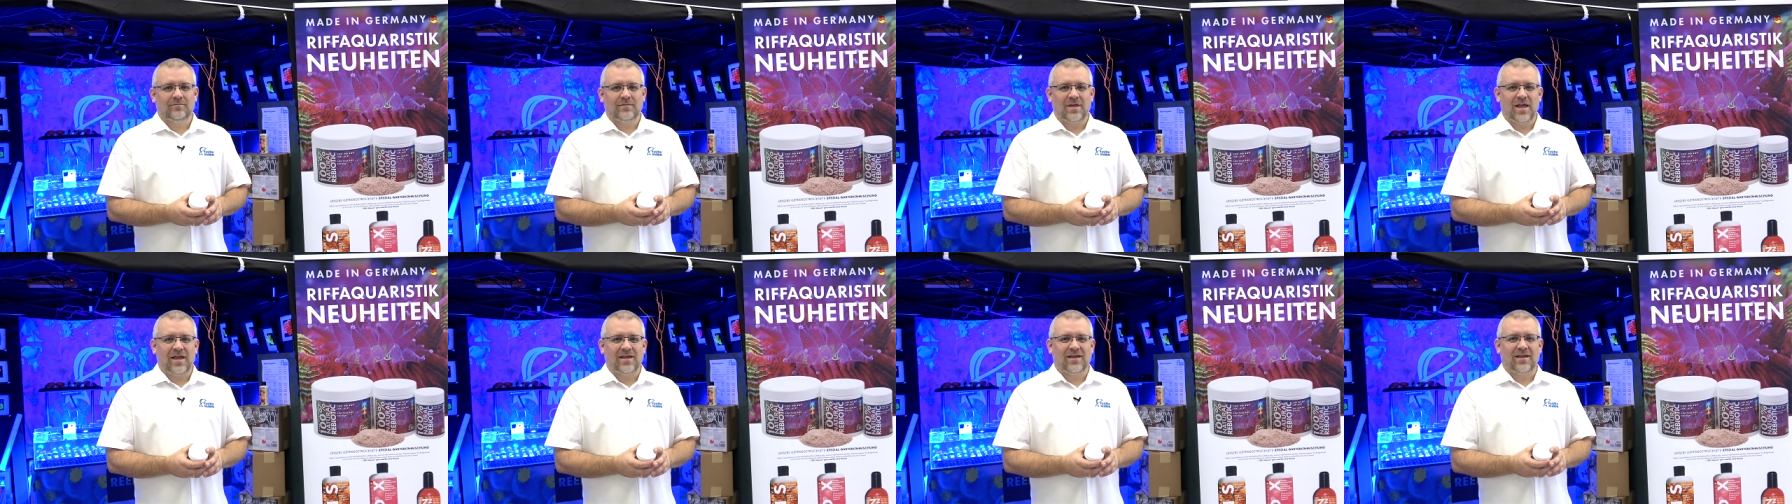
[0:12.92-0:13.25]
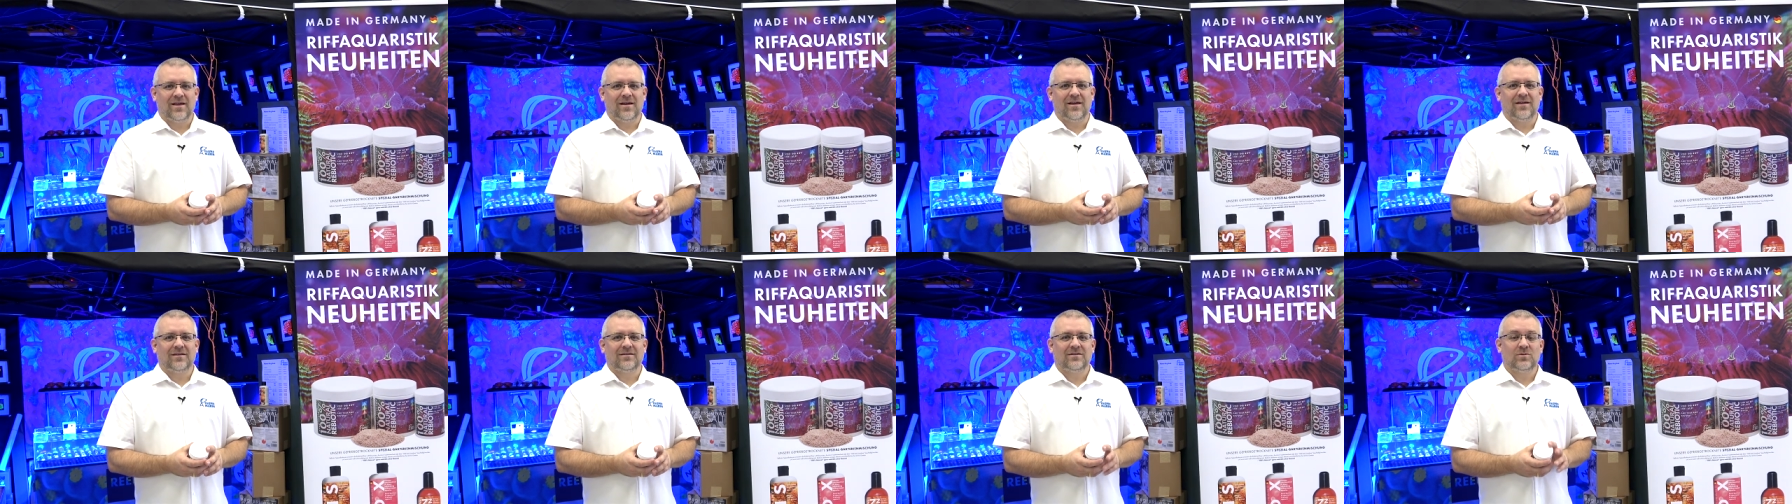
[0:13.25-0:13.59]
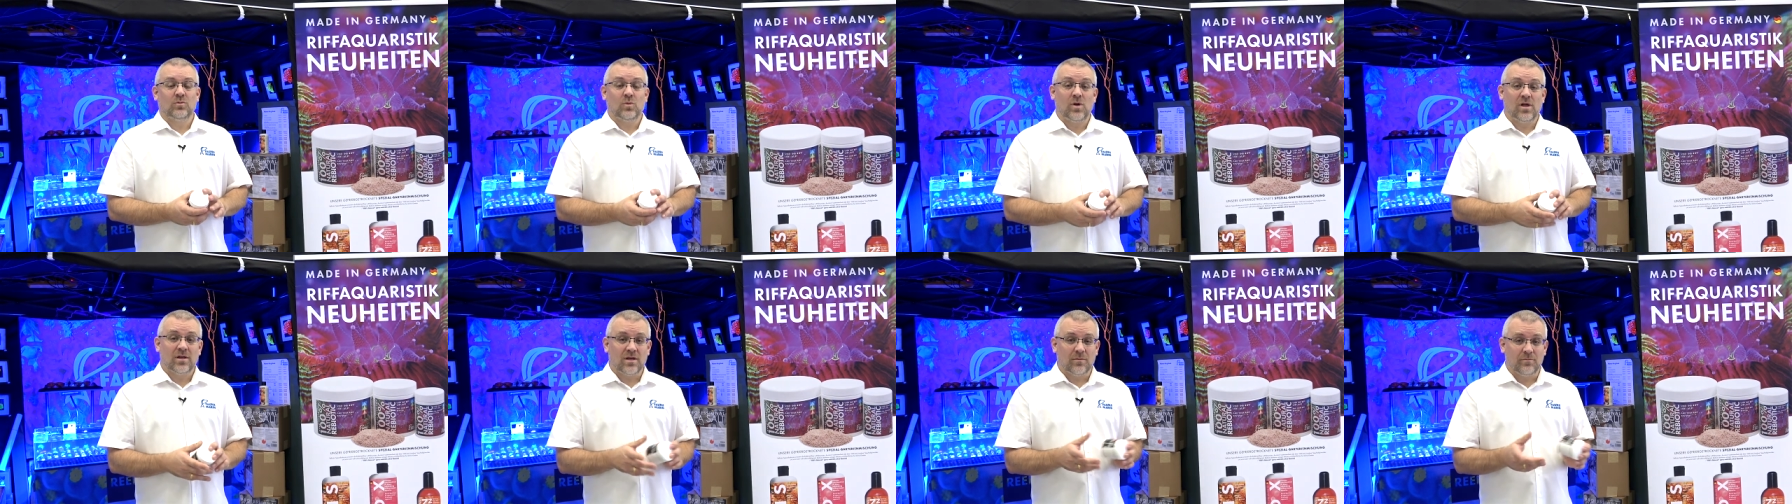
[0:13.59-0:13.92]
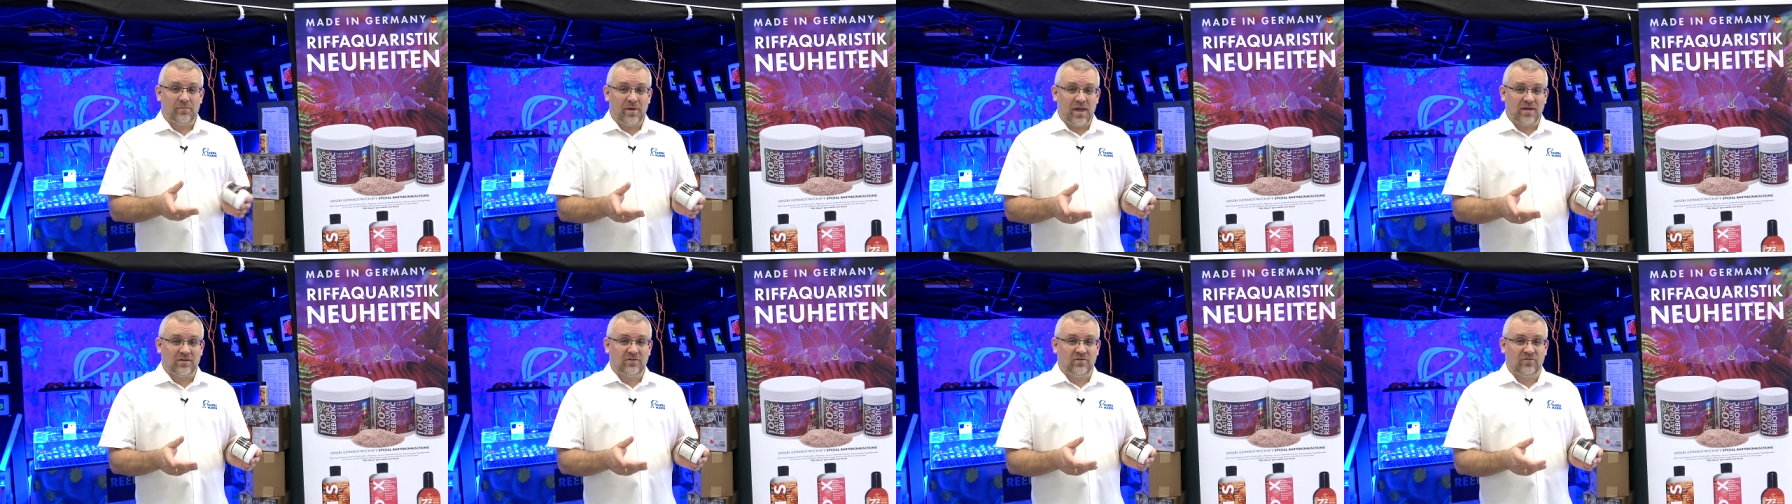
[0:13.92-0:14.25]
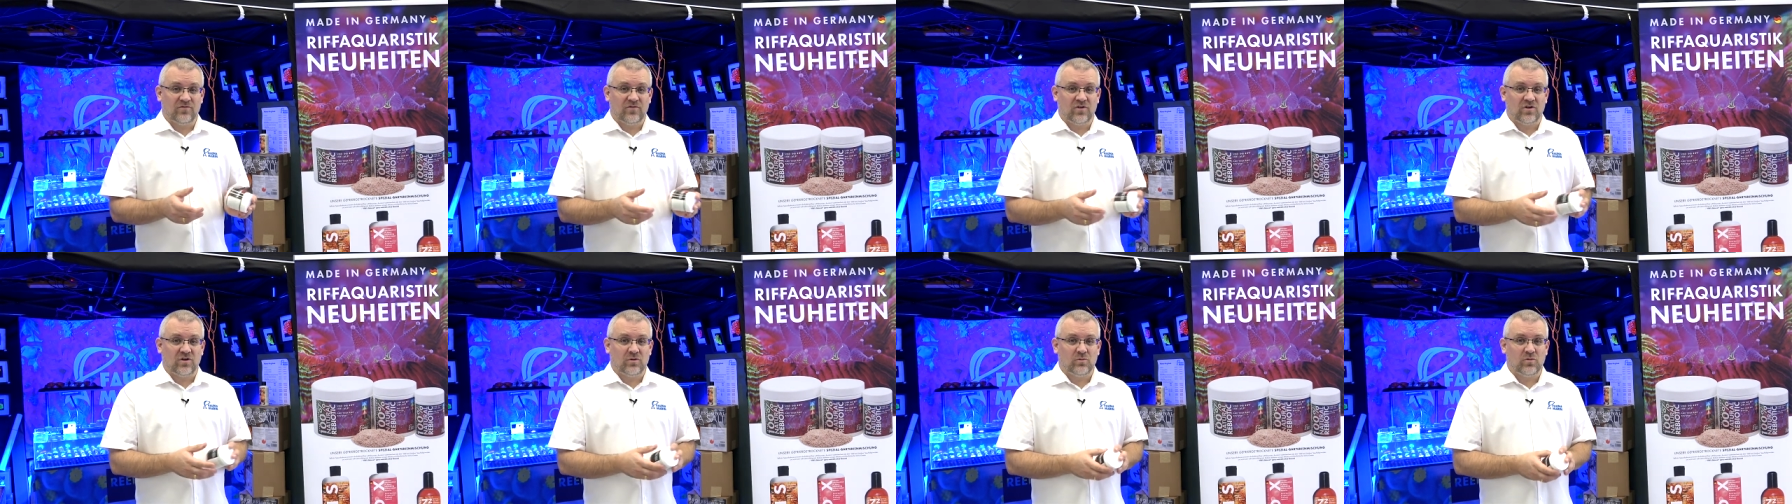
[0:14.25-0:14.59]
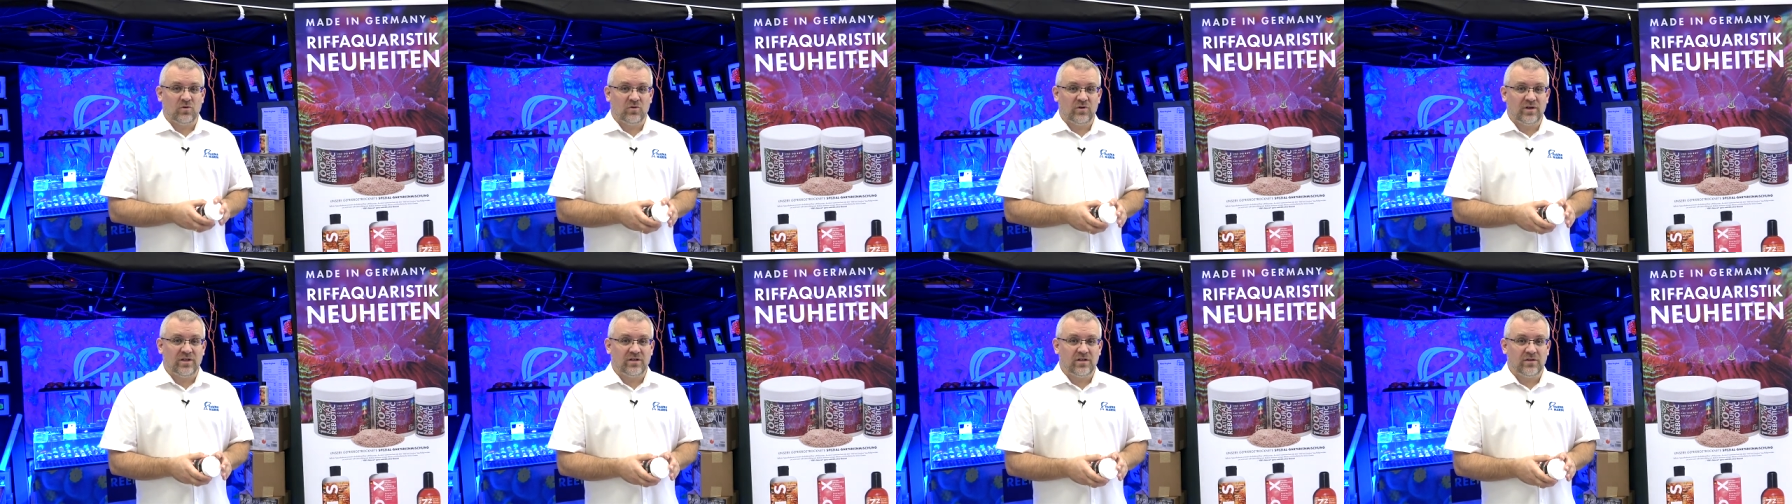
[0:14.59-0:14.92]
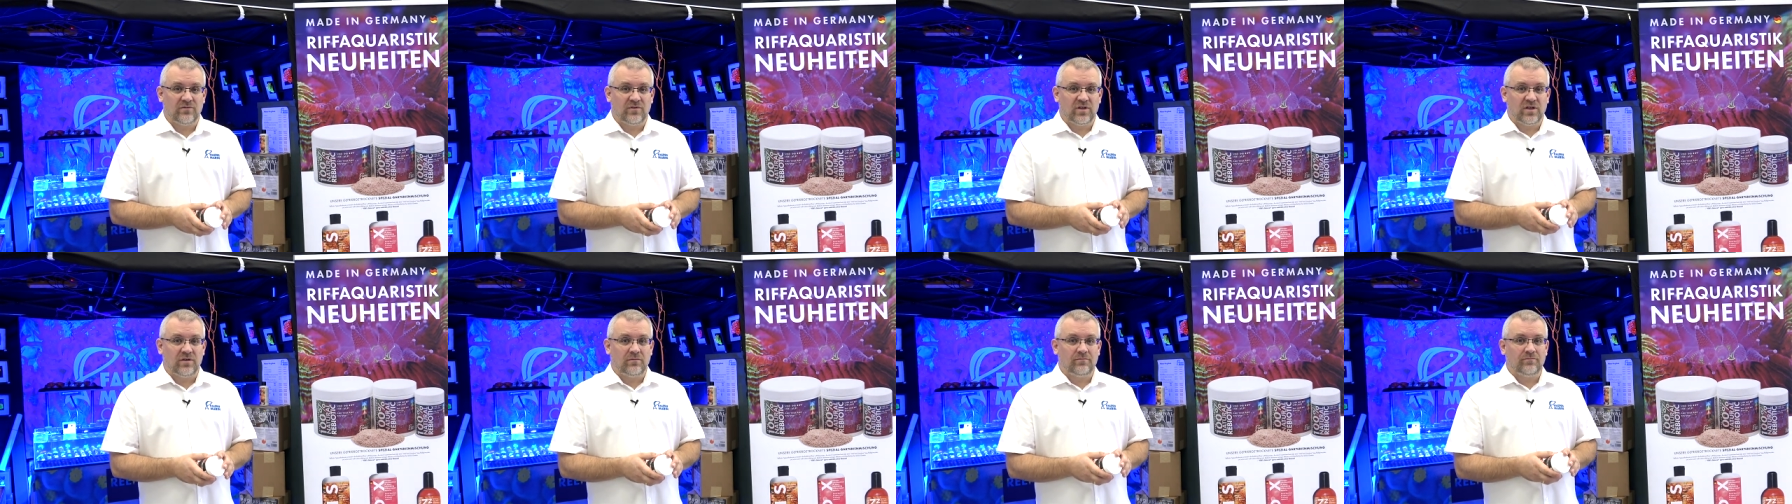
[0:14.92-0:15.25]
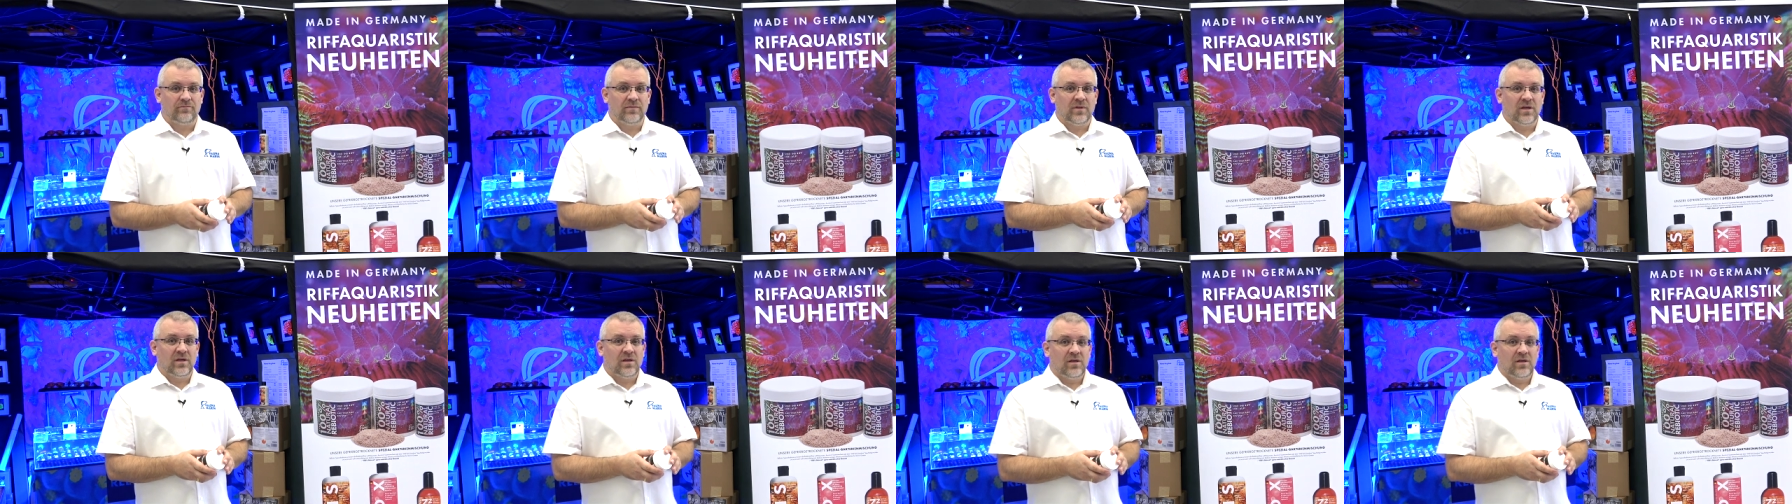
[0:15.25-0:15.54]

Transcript: Hi guys, welcome back to Fauna Marin TV.